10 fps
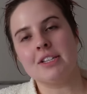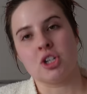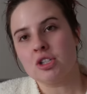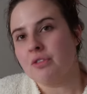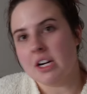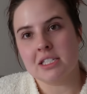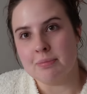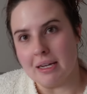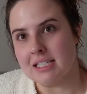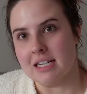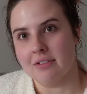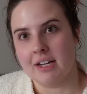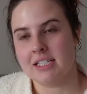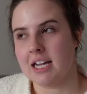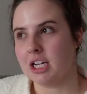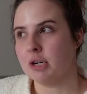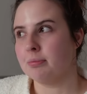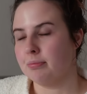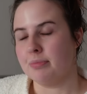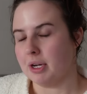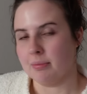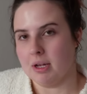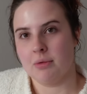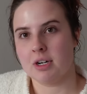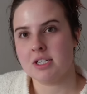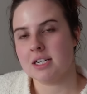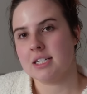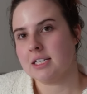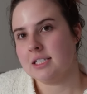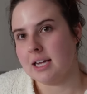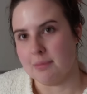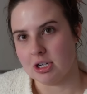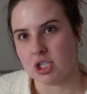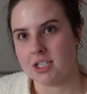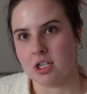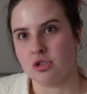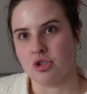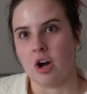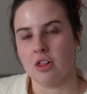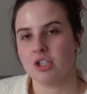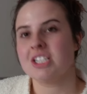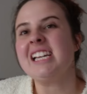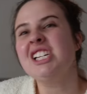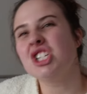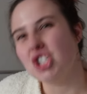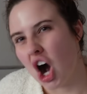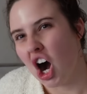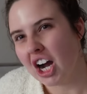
it's also very expensive. Like to get your their blood work done is like damn near six hundred dollars each dog.